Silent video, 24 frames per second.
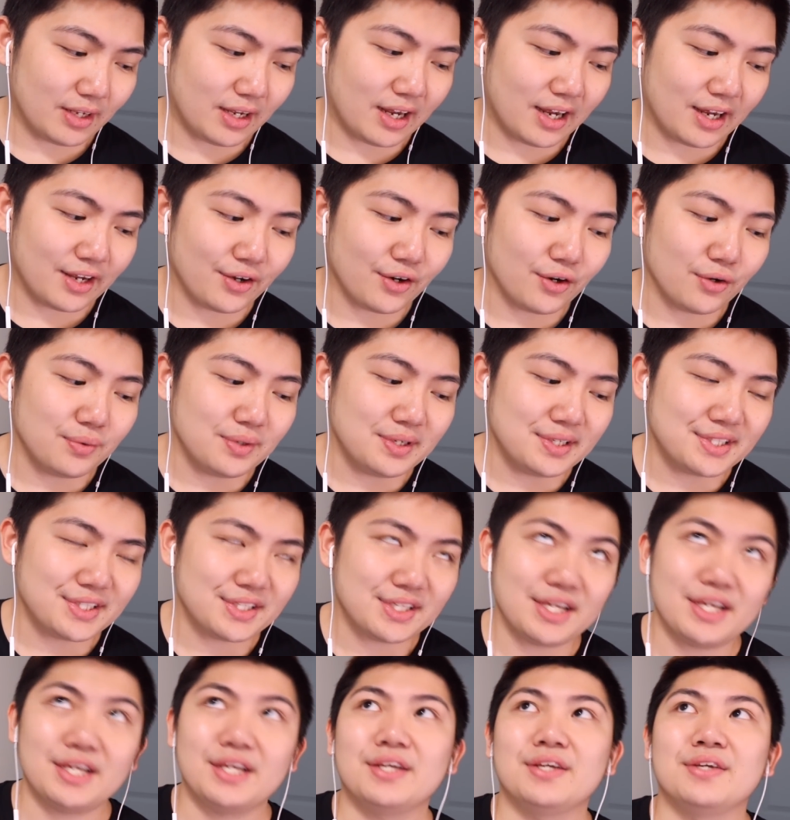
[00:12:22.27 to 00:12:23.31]
I always
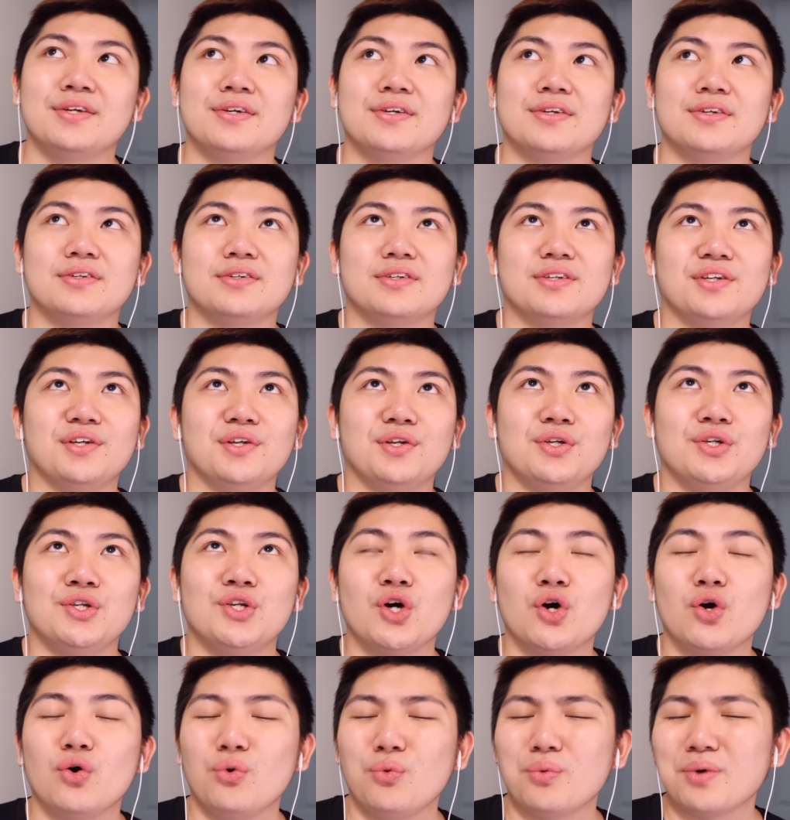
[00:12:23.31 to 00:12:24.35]
say,
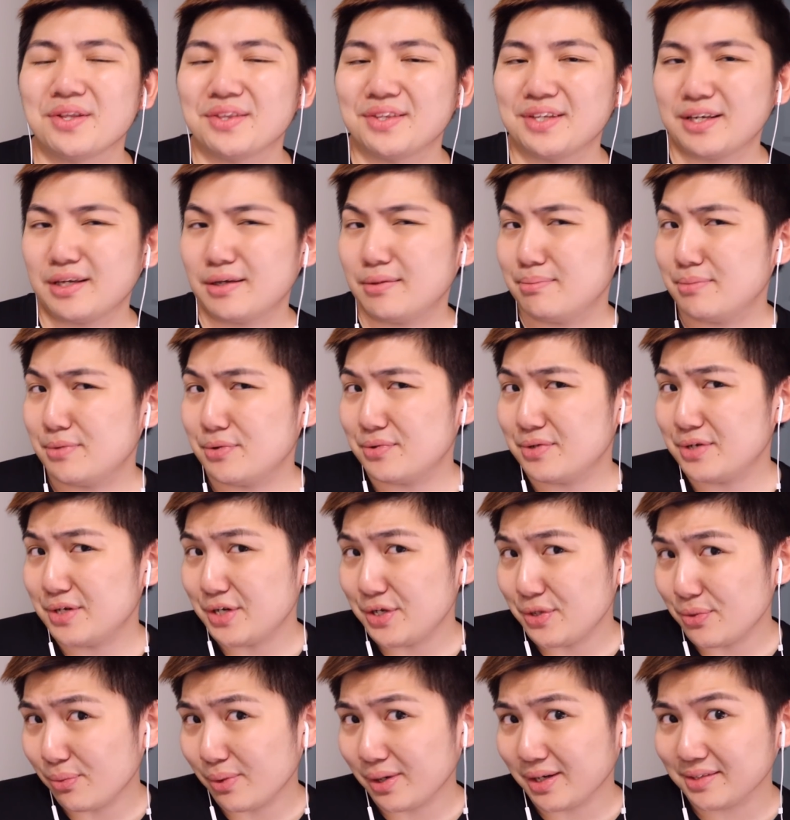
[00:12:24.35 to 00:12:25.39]
know what the
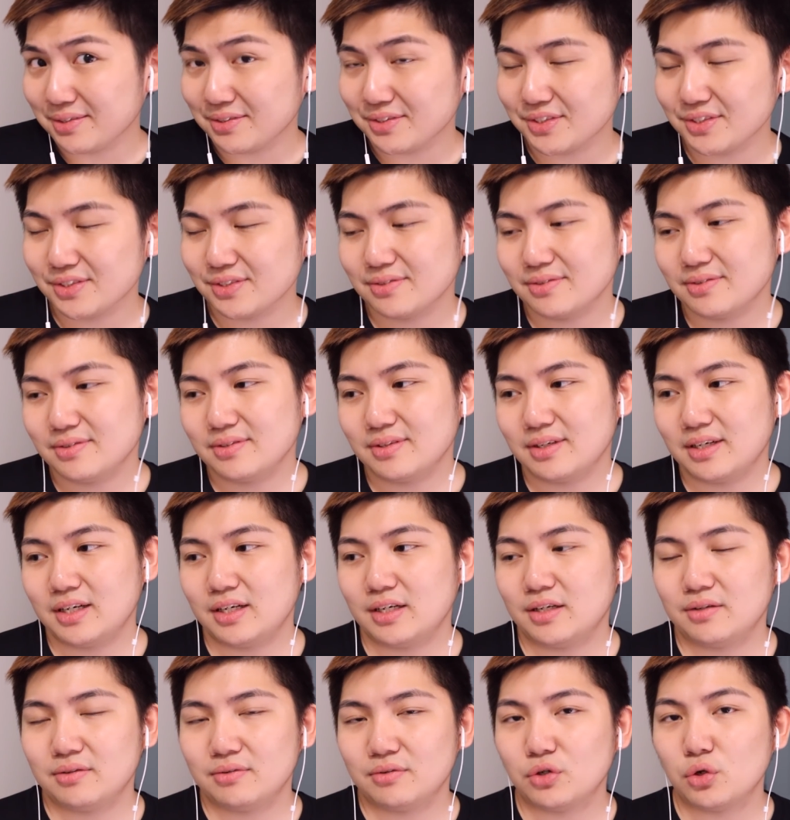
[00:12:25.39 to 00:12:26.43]
community wants,
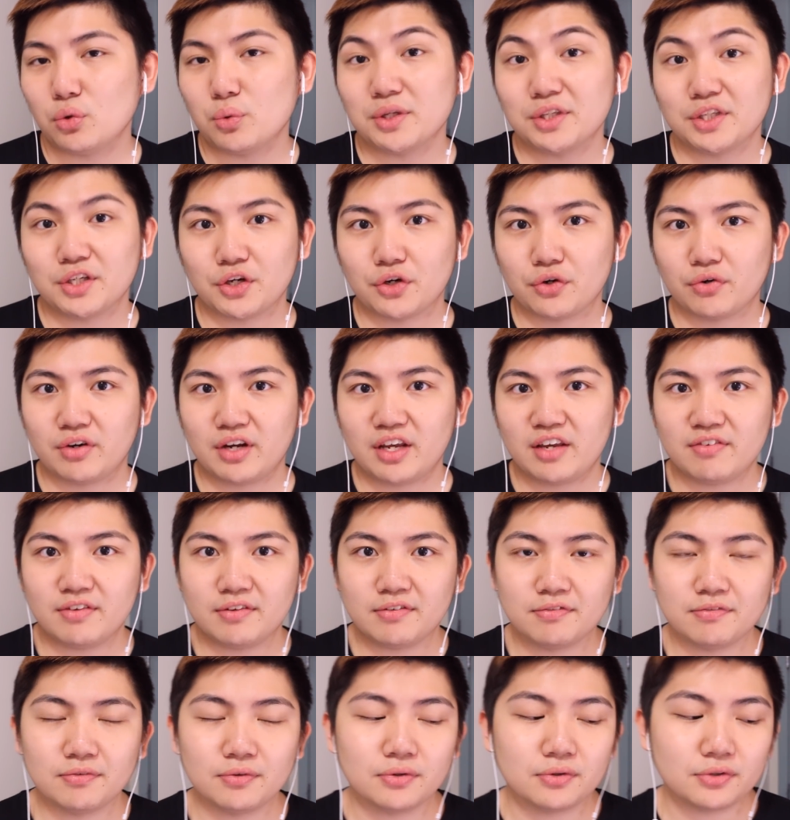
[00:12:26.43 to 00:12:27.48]
know what they're
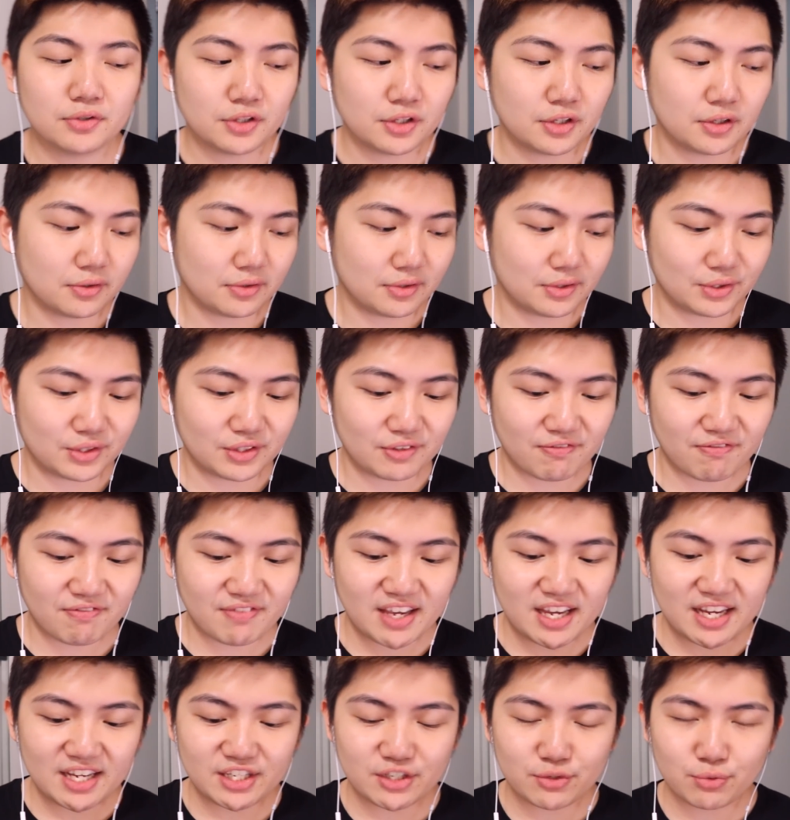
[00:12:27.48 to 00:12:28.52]
craving for. You know, there's a
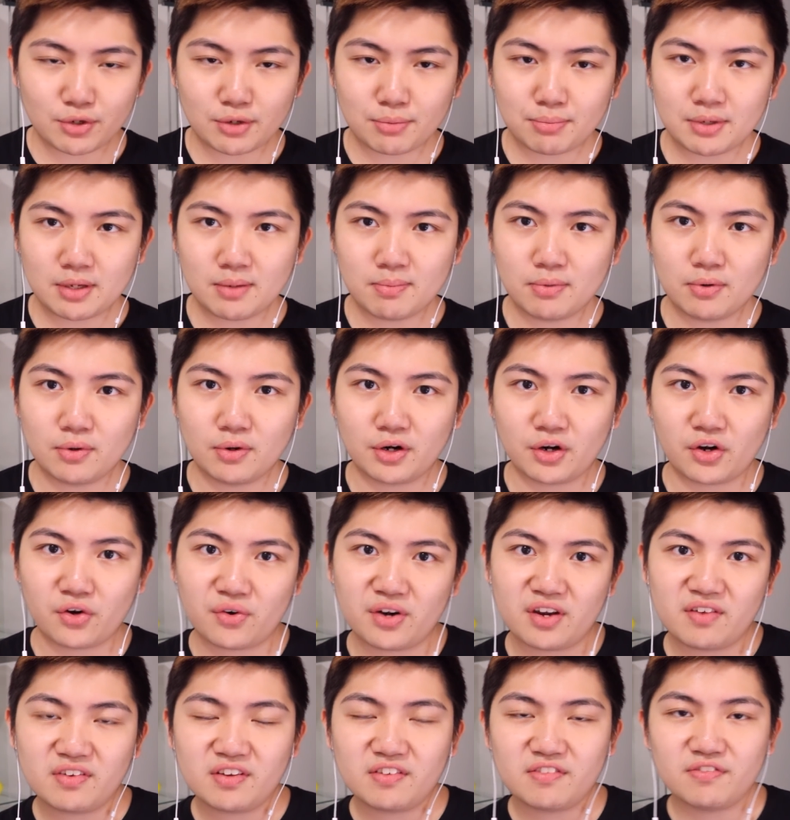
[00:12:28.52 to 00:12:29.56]
phase where people are
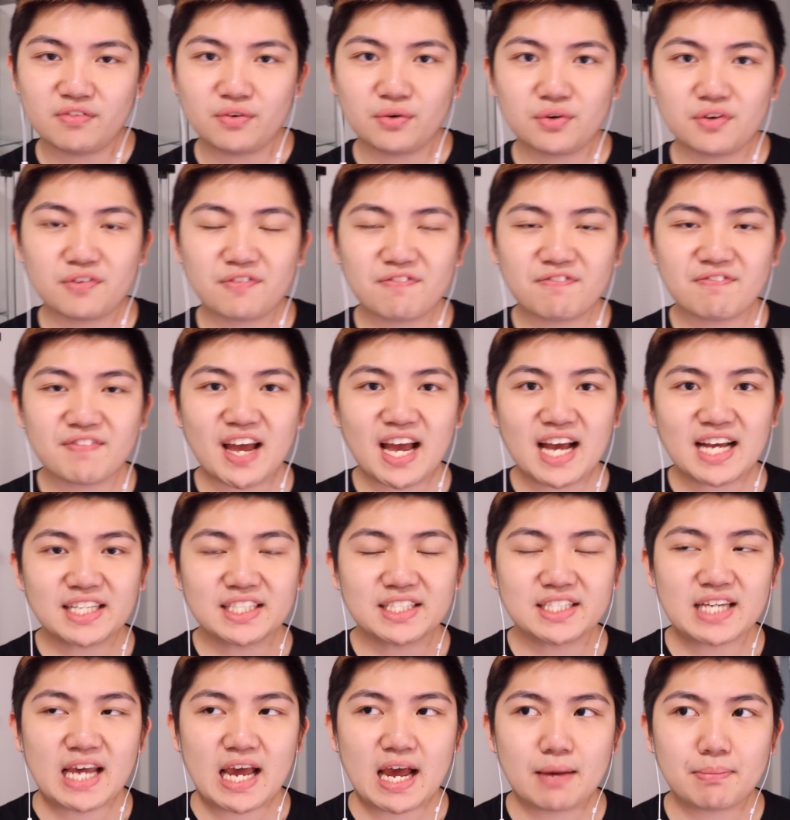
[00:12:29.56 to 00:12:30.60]
craving for
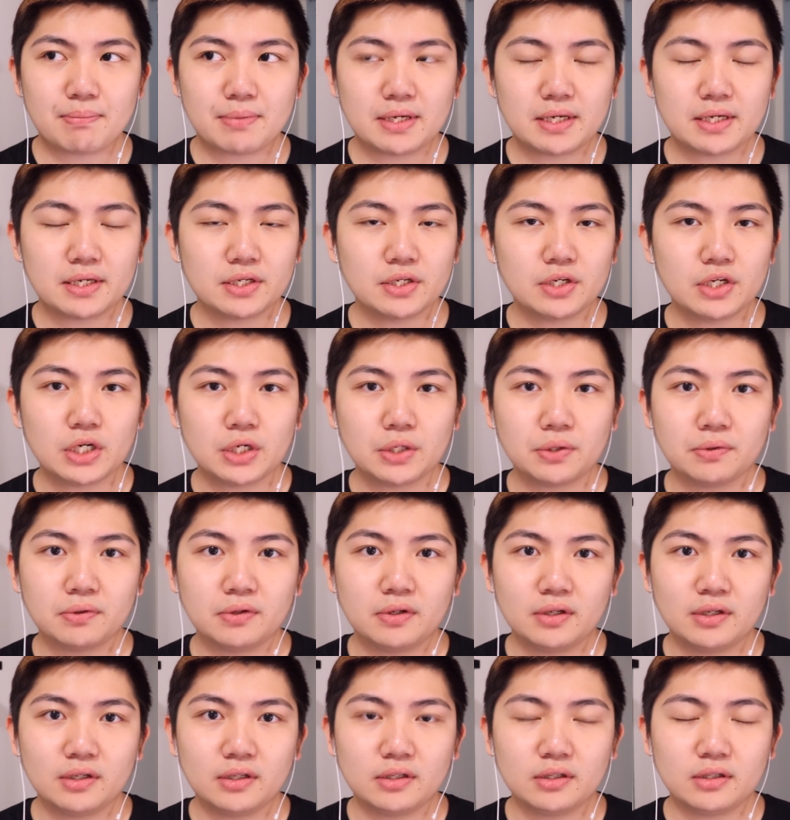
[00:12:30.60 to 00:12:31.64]
fast tapping, you know.
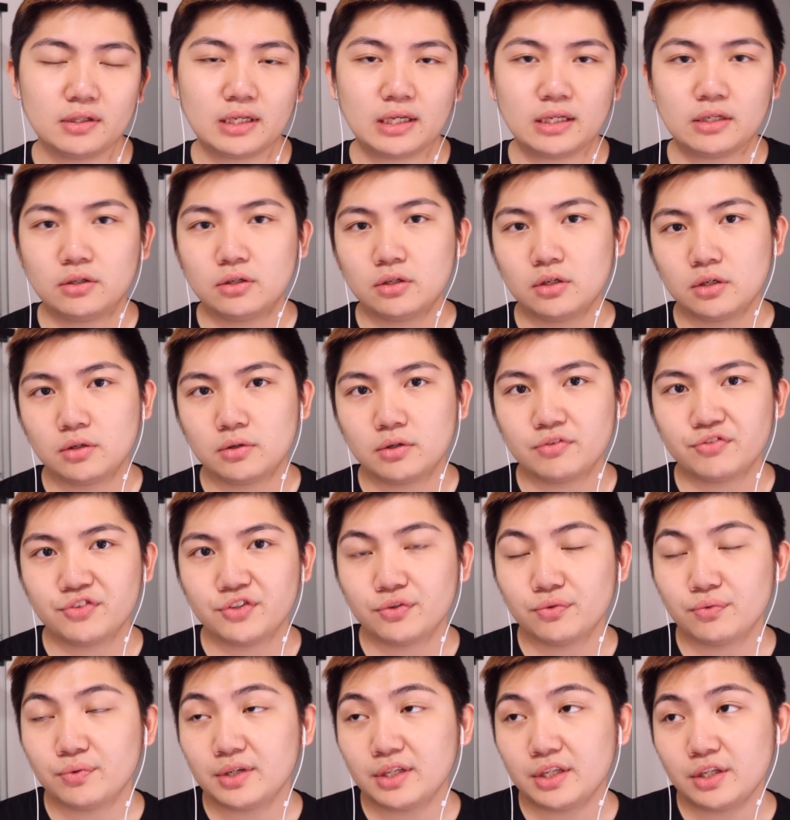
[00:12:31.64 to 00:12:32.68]
Then, you know, if
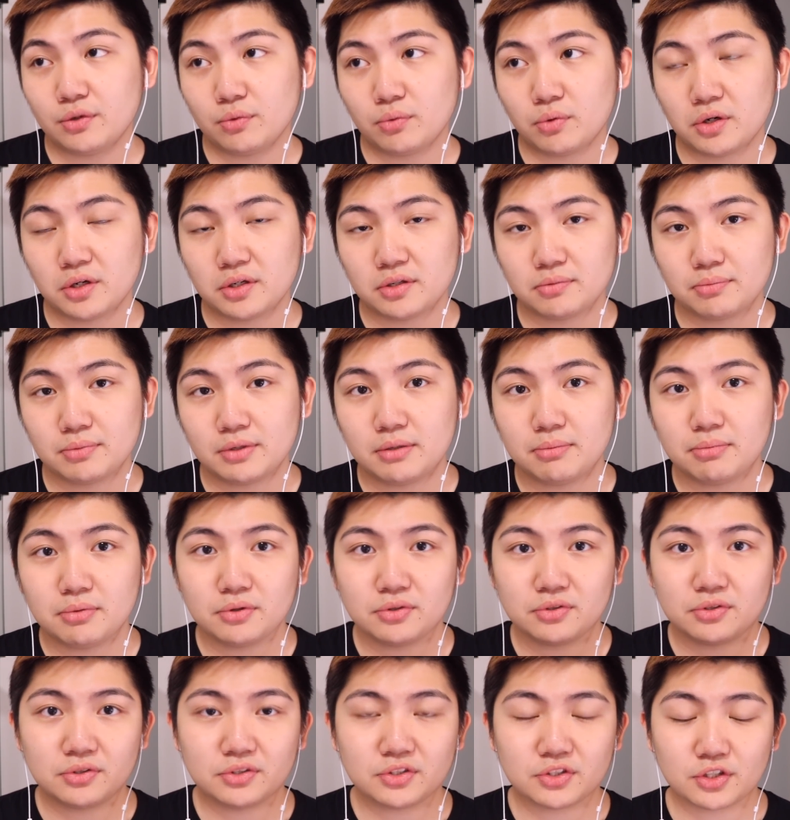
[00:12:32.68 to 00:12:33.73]
you really want
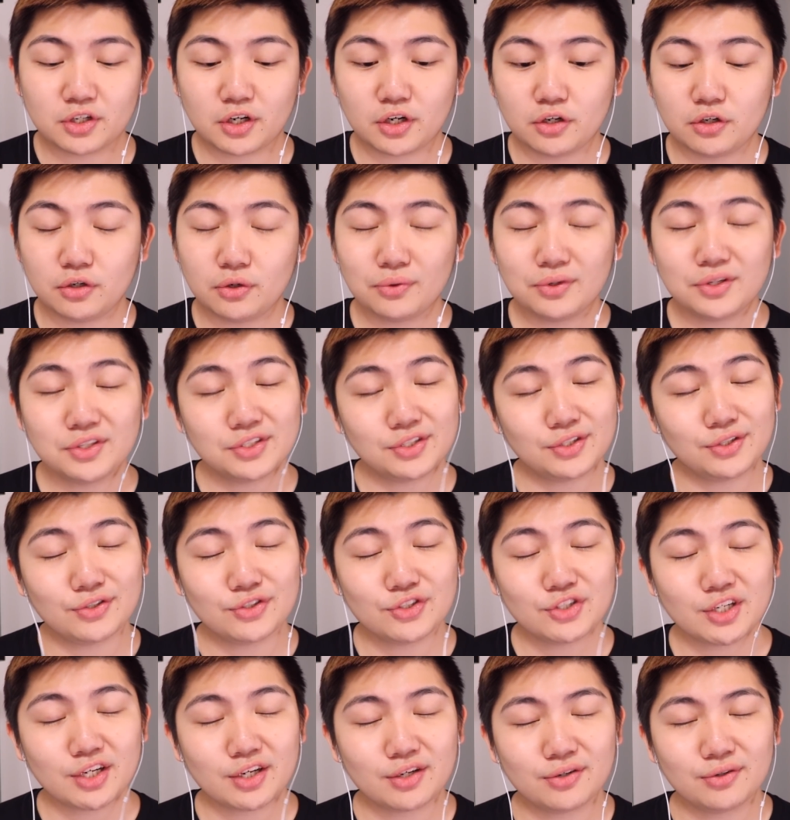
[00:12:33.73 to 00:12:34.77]
people to start noticing
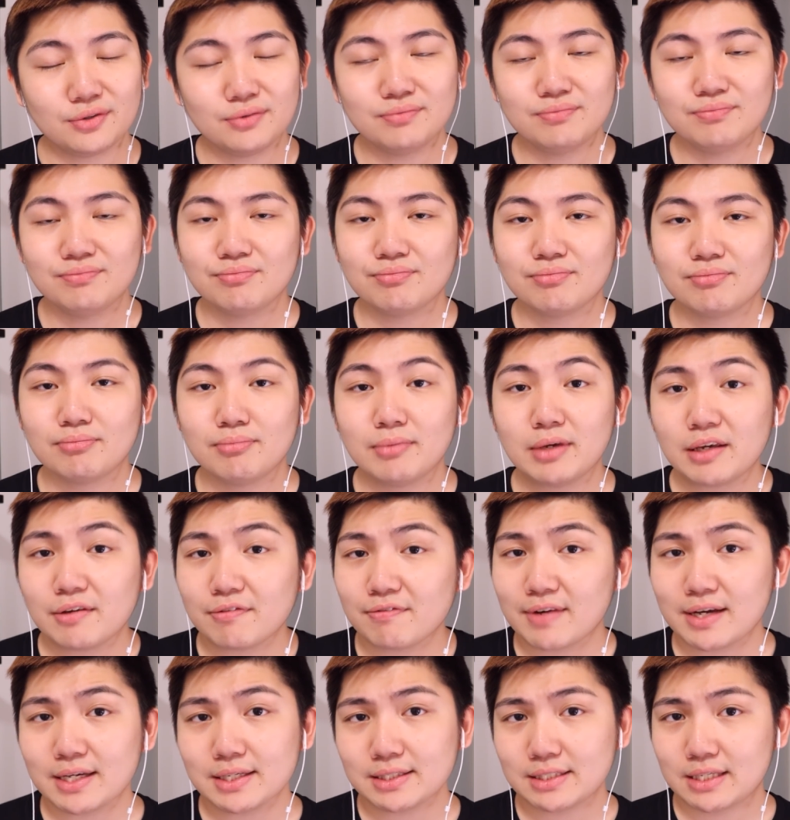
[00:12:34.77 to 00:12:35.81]
your channel, make a
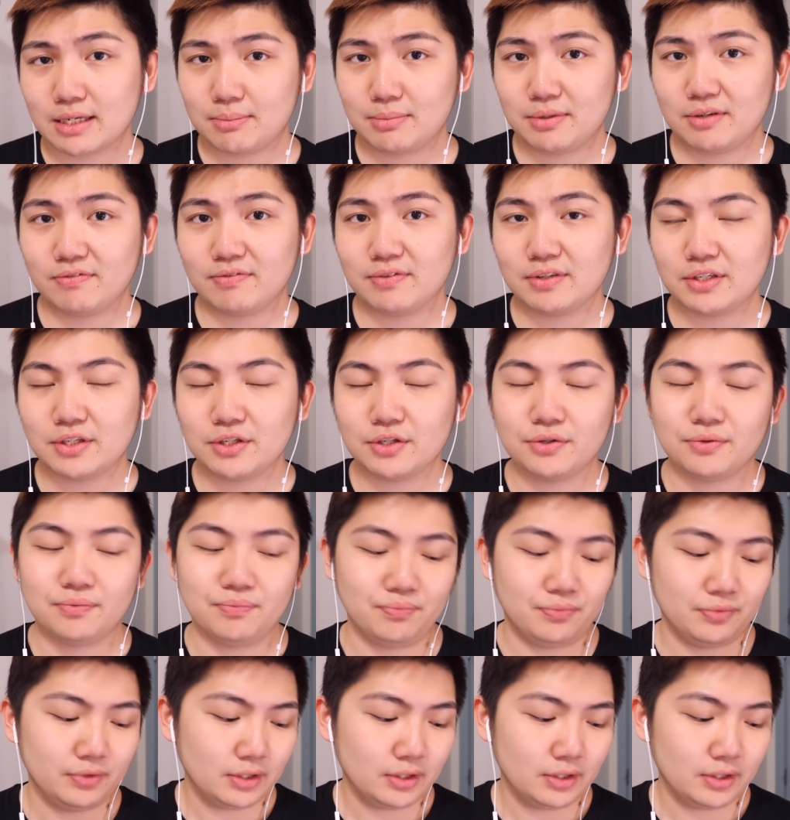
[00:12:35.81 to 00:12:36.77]
fast tapping video.